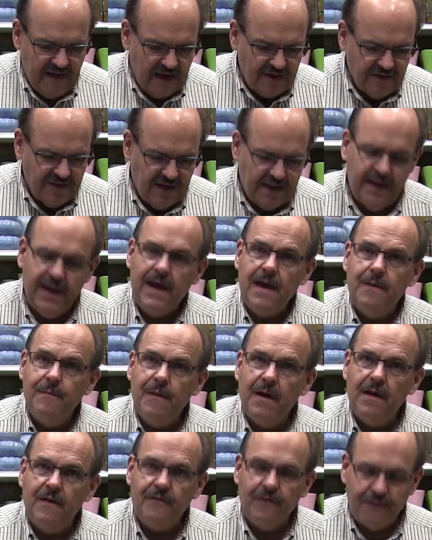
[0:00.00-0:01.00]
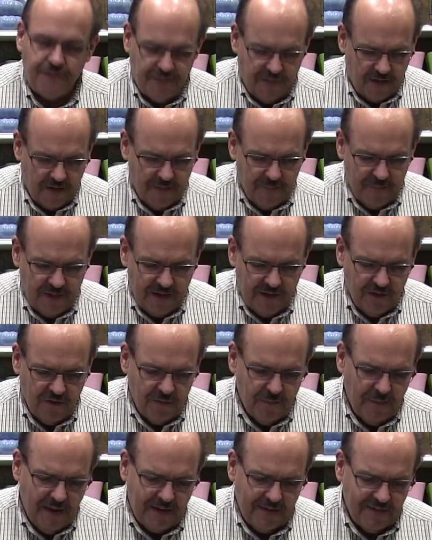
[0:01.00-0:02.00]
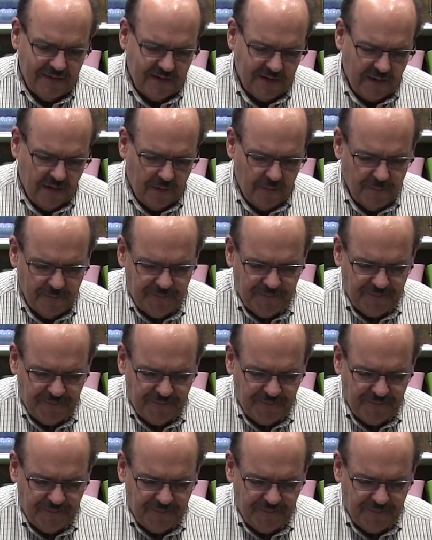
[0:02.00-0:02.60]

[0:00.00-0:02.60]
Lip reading: actually came out of a farm in New Mexico.